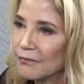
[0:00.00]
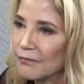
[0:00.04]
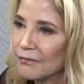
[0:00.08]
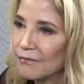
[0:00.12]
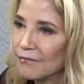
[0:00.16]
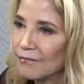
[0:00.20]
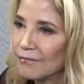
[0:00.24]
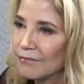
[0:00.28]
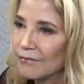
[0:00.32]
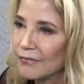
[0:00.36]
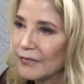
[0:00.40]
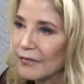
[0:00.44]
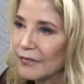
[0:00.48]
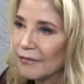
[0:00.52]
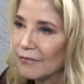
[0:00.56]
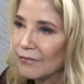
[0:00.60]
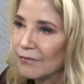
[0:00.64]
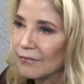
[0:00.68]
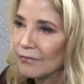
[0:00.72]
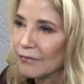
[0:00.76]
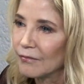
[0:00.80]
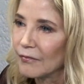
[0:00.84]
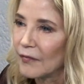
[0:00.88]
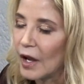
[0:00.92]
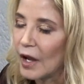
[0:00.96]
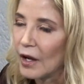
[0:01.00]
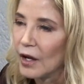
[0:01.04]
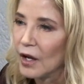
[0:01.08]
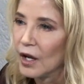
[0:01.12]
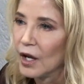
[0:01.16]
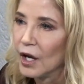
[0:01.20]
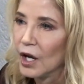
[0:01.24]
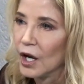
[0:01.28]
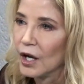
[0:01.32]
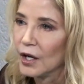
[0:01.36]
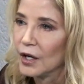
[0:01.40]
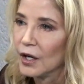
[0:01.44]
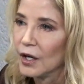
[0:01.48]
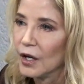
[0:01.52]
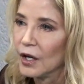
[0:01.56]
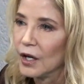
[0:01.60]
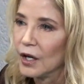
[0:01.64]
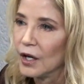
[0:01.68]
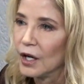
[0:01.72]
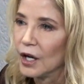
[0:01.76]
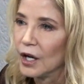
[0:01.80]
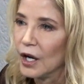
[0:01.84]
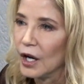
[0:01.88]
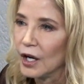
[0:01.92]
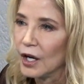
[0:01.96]
Yeah. You can climb off
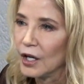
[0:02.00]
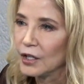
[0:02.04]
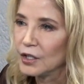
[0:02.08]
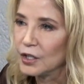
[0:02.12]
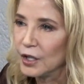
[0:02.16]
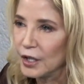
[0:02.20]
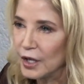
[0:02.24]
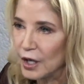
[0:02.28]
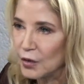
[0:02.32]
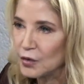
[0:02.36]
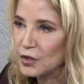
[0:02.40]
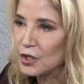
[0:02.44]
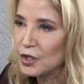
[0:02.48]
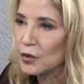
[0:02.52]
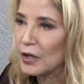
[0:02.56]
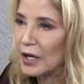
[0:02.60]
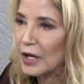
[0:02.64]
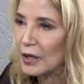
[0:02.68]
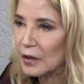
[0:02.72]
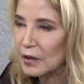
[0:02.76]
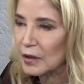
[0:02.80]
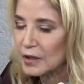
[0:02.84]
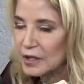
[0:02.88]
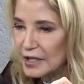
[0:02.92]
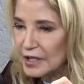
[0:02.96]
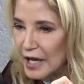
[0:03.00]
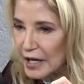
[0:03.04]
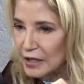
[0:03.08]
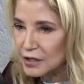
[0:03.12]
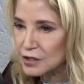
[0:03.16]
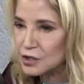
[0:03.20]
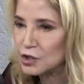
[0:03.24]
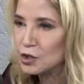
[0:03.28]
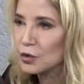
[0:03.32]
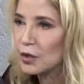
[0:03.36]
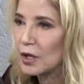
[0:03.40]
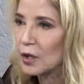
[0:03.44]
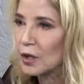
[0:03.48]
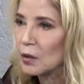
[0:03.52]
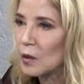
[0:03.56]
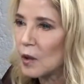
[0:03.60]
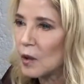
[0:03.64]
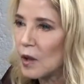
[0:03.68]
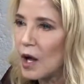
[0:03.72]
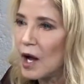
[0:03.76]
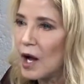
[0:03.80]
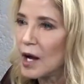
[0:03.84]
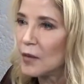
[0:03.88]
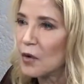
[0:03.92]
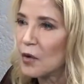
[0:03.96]
easily. You can, yes, you can
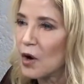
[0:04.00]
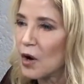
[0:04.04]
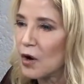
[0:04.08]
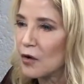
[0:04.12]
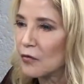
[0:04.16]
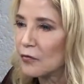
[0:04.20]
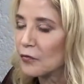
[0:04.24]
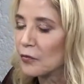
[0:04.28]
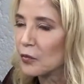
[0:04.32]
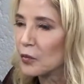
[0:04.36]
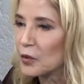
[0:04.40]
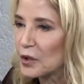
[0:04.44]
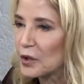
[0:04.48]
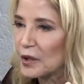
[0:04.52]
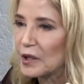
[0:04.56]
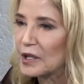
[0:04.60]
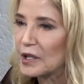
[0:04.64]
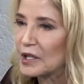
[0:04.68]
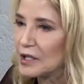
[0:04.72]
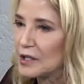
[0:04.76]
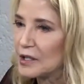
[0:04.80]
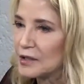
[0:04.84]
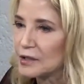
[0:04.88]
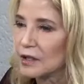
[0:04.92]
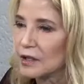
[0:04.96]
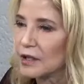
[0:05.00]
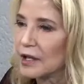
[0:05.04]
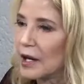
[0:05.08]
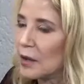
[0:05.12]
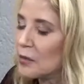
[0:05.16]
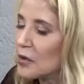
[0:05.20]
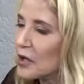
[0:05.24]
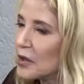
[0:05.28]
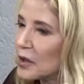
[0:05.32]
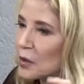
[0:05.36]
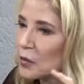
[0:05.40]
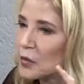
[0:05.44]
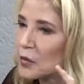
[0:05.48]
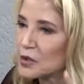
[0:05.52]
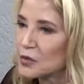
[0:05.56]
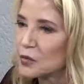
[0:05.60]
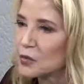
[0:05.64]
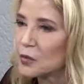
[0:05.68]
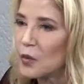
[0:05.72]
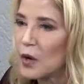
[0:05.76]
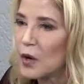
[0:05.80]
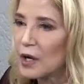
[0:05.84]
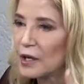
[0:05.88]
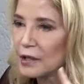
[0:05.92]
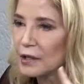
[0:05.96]
climb off really easily. I mean, there was
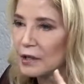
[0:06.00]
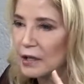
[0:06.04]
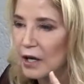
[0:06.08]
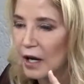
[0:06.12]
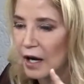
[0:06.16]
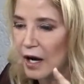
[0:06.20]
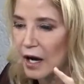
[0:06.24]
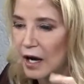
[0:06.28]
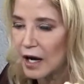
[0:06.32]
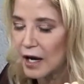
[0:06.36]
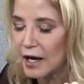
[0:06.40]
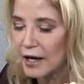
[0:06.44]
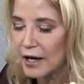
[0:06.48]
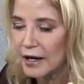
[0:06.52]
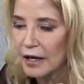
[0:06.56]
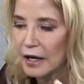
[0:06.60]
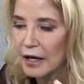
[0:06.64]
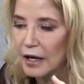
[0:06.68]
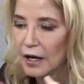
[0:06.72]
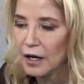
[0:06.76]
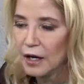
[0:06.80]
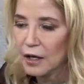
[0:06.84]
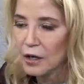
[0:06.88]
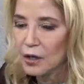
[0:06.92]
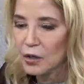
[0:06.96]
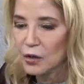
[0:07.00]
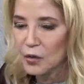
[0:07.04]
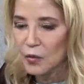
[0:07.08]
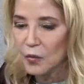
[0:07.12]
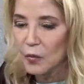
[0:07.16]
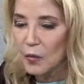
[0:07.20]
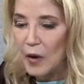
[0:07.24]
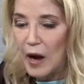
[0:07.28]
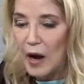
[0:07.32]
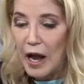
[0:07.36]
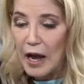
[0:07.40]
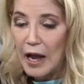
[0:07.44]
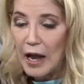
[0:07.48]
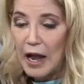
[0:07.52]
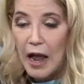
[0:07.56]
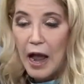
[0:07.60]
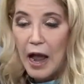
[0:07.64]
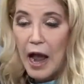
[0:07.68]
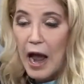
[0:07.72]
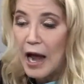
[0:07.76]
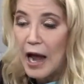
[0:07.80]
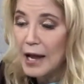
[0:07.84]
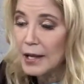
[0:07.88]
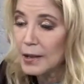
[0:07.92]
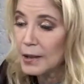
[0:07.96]
one guy who
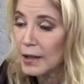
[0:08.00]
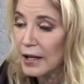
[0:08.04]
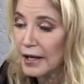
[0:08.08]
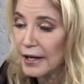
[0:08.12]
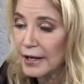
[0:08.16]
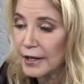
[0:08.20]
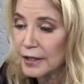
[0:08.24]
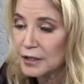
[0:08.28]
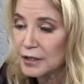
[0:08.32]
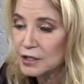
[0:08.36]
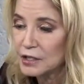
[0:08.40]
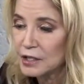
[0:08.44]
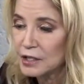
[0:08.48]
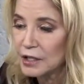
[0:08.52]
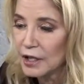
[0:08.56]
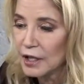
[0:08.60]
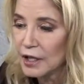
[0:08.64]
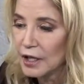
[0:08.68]
I liked,